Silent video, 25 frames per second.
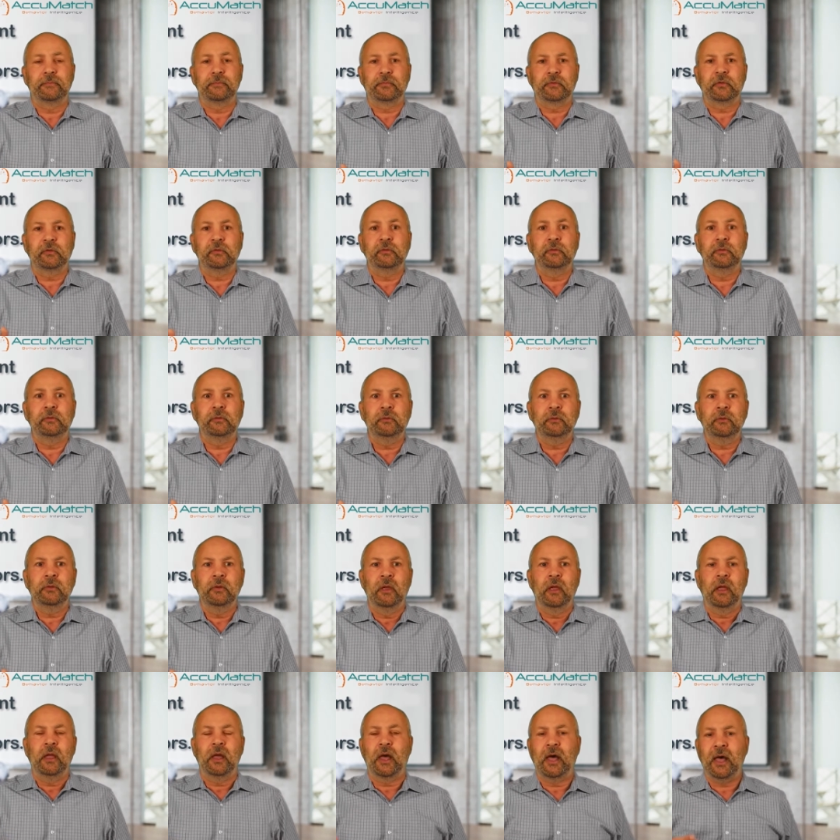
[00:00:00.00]
to
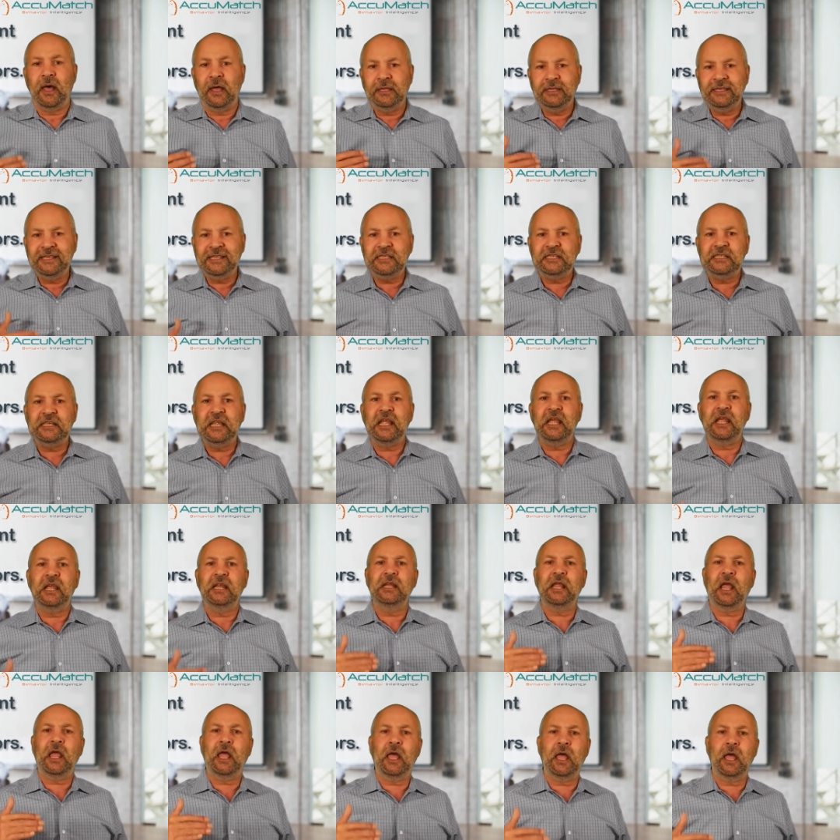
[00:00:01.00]
understand
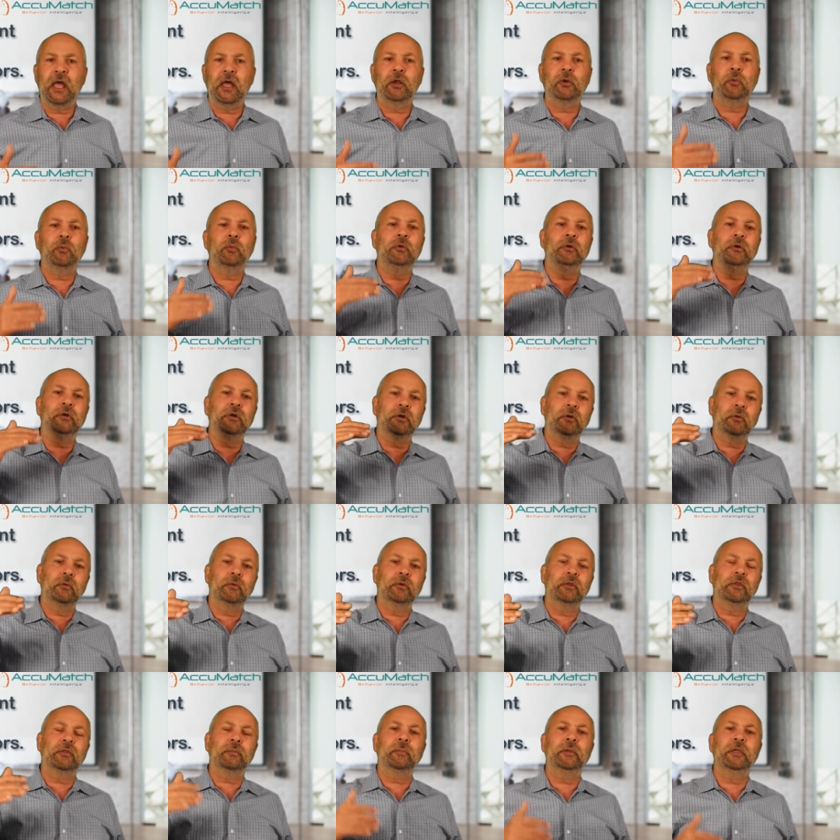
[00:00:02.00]
how to work
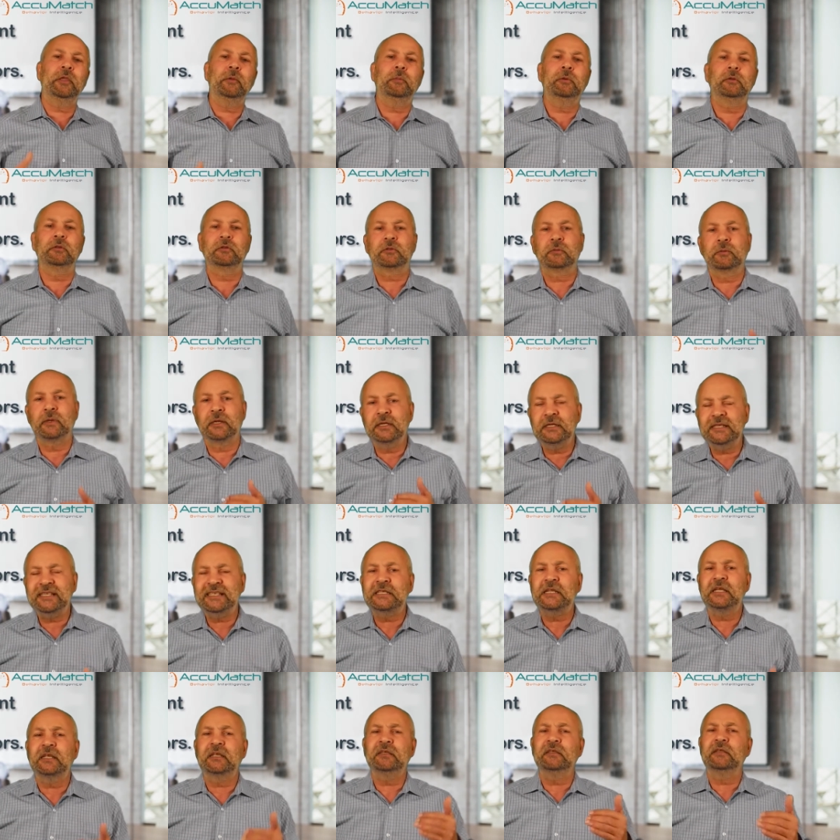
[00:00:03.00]
with people, to
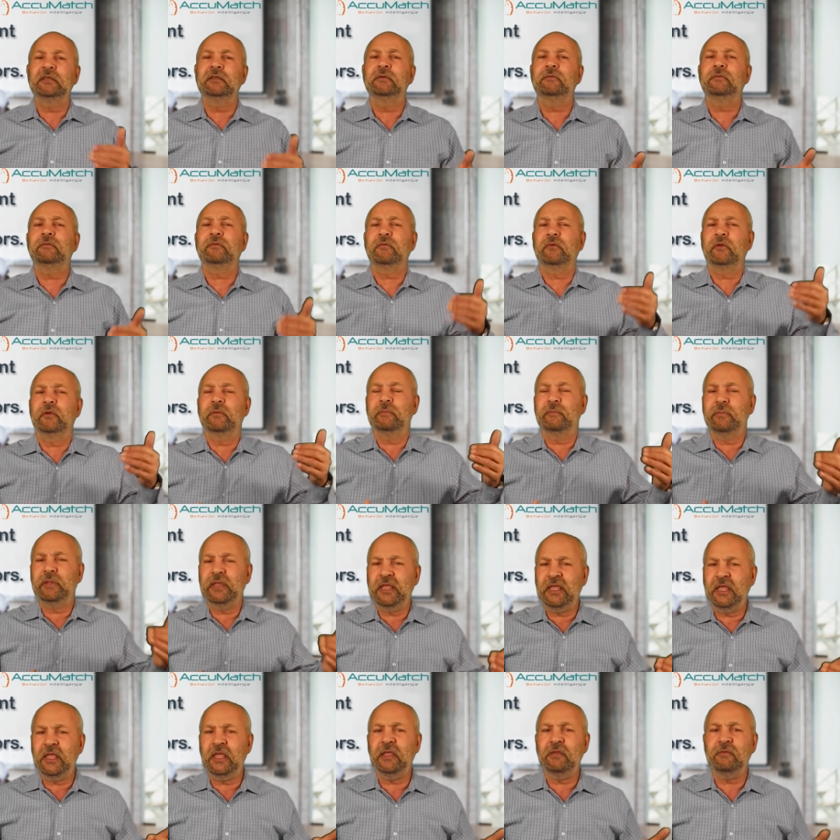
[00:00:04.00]
understand the different
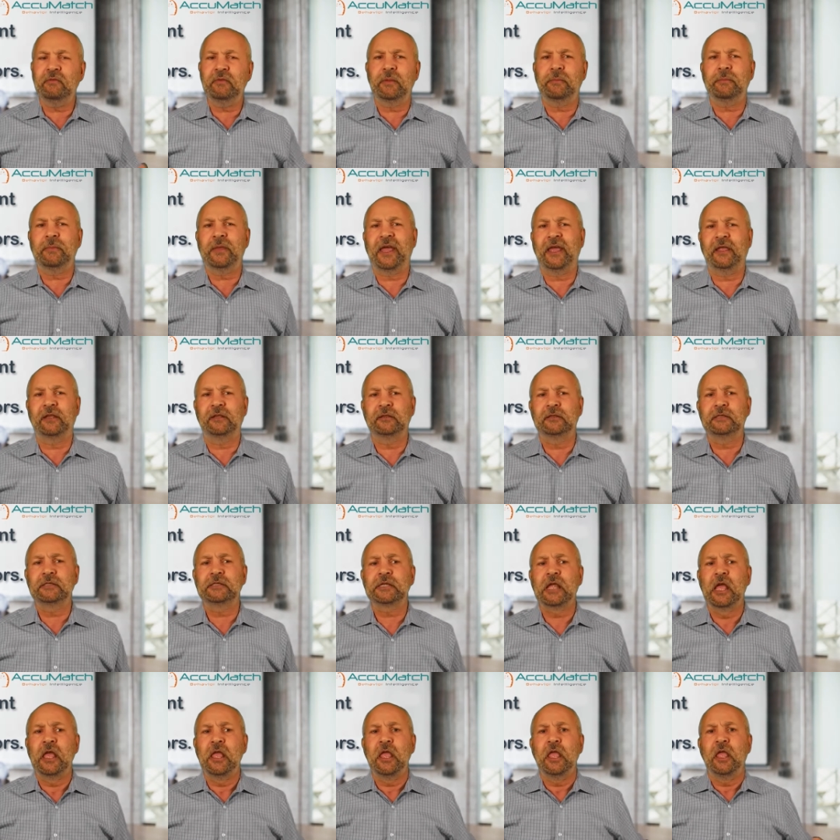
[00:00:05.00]
behavior patterns.
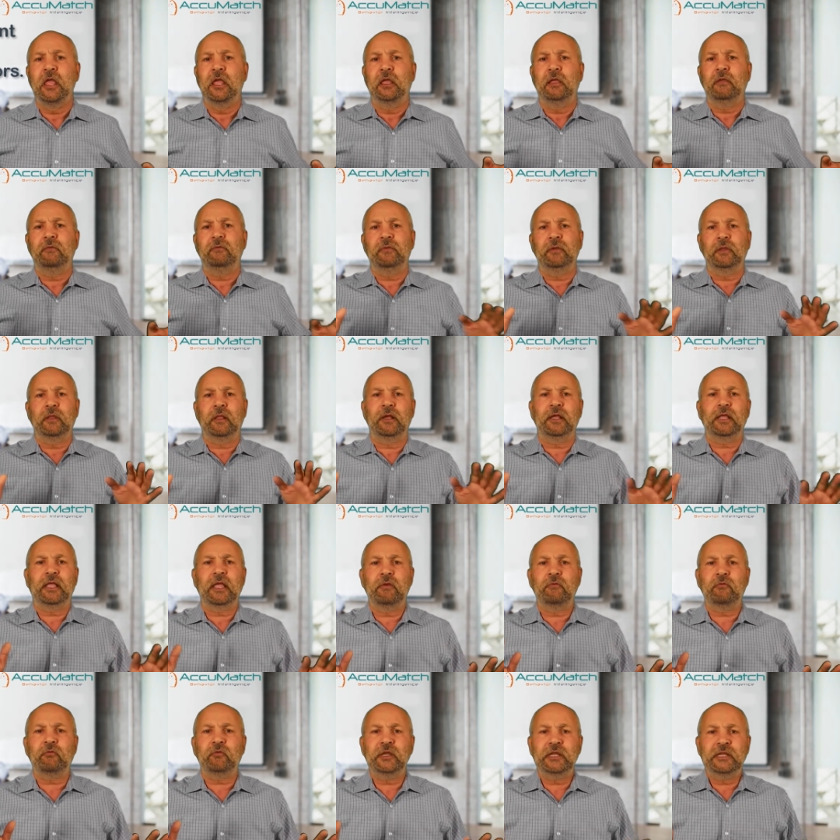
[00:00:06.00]
If you like,
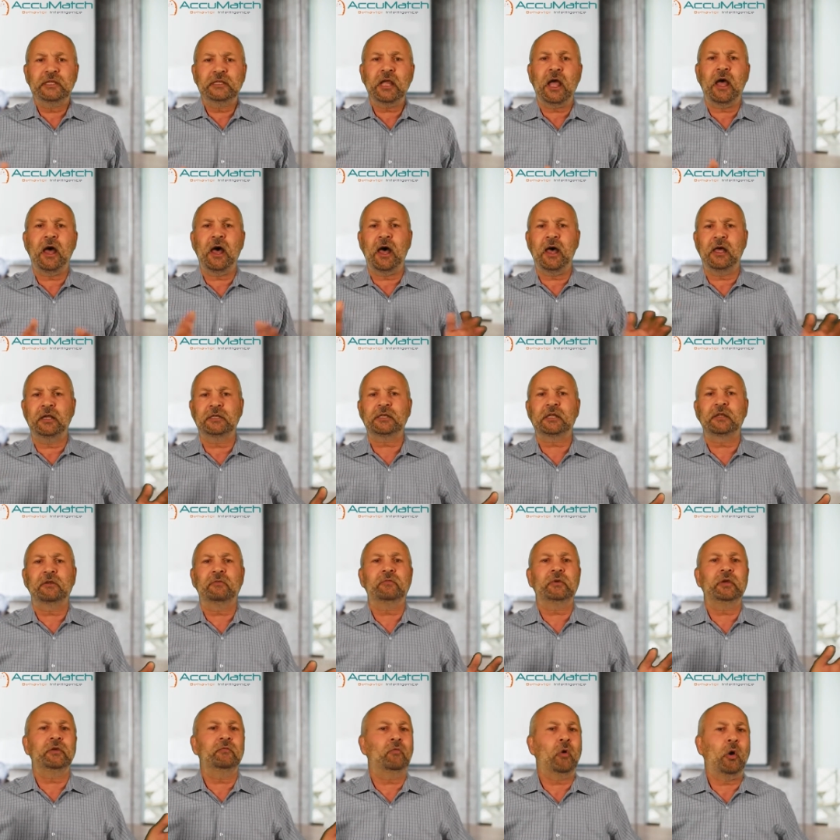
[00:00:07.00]
every task,
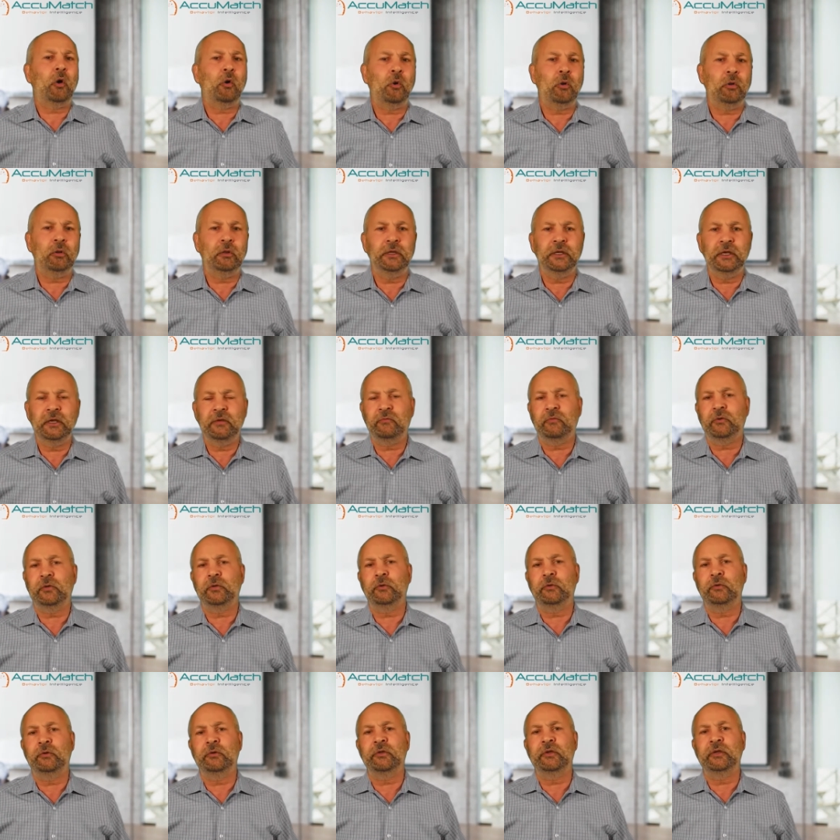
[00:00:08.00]
every role in every
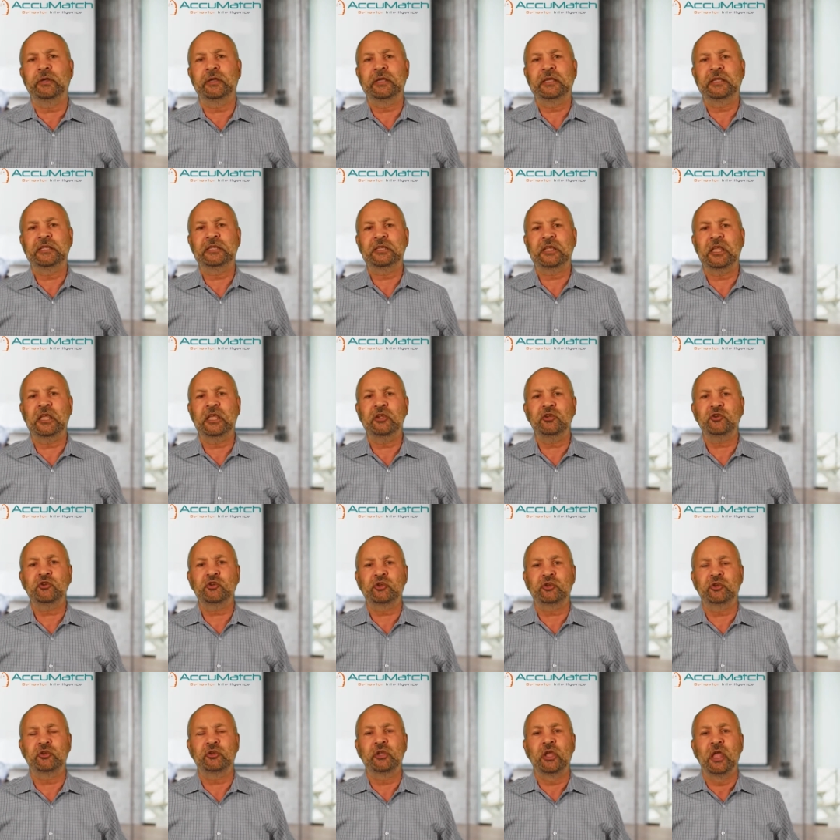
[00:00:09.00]

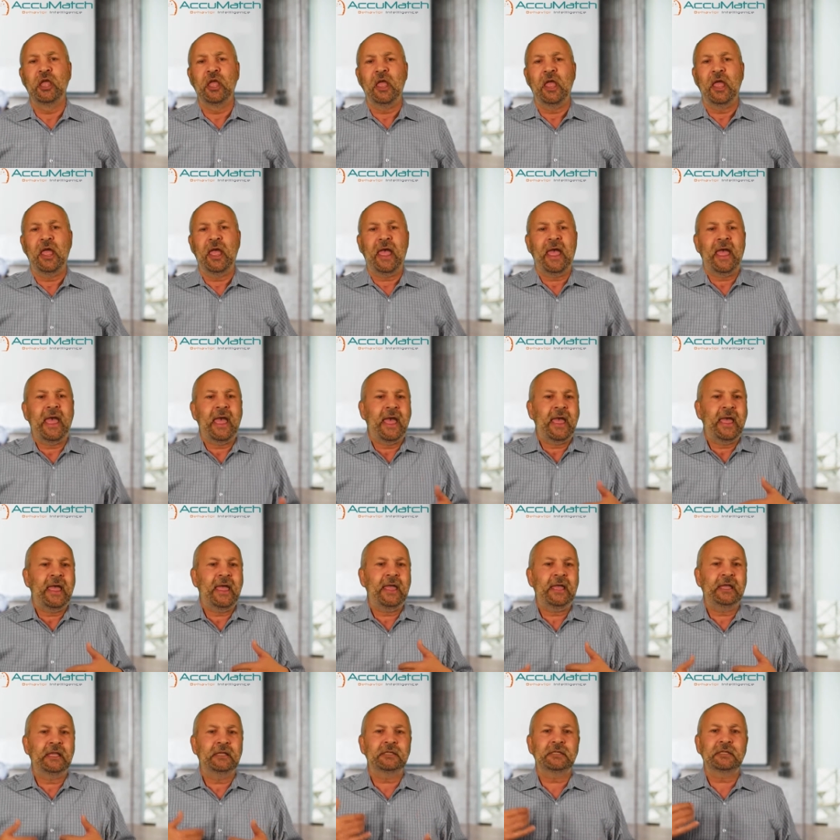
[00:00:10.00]
organization
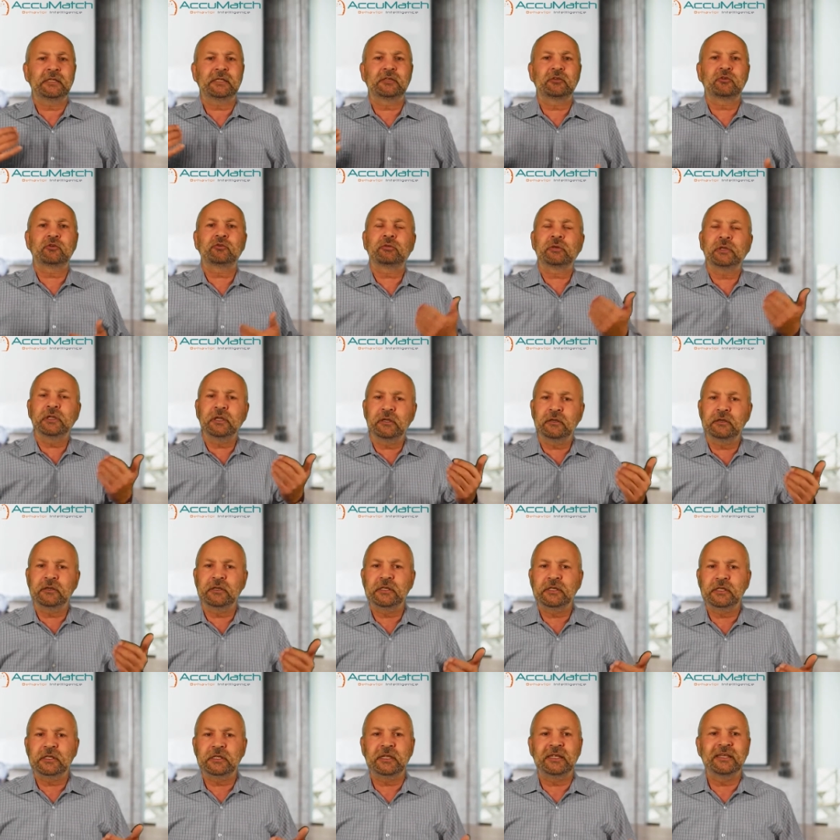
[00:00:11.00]
has
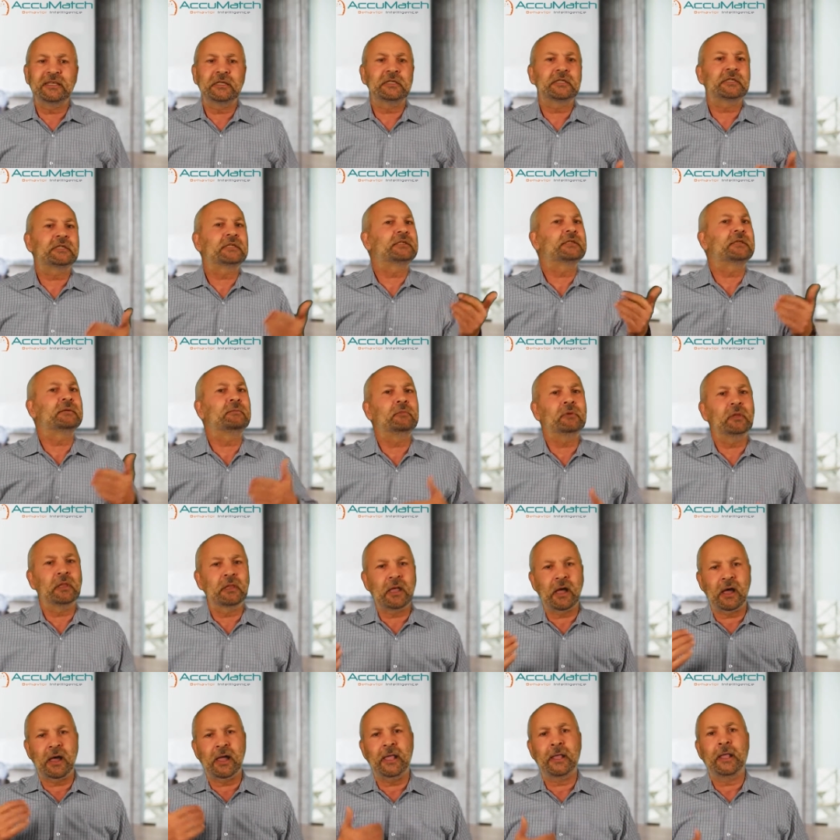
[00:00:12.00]
triggers and
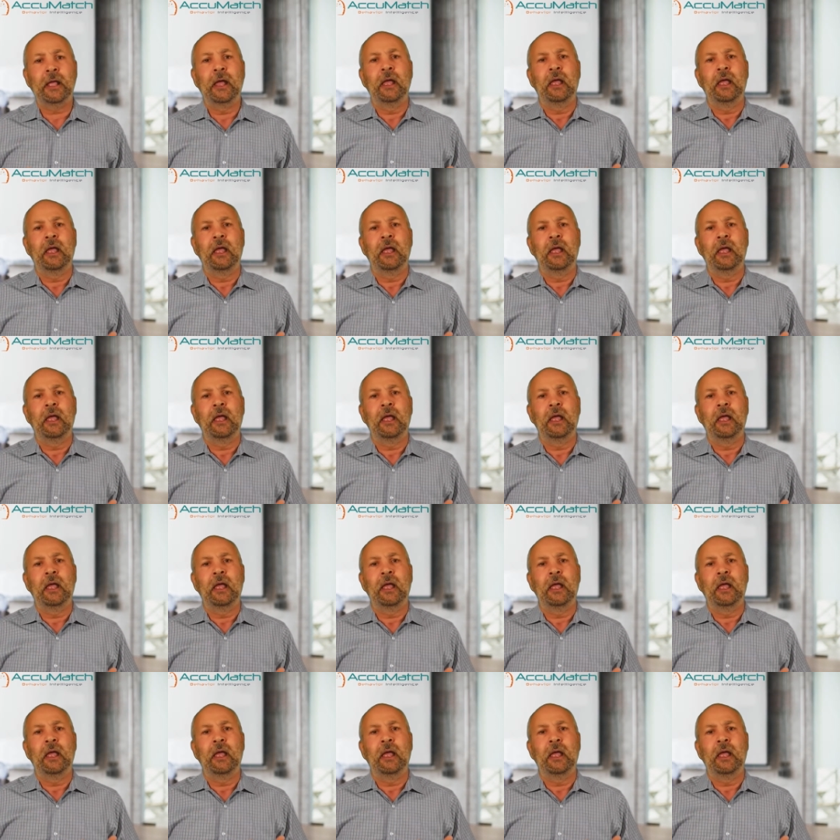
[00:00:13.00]
stimuli,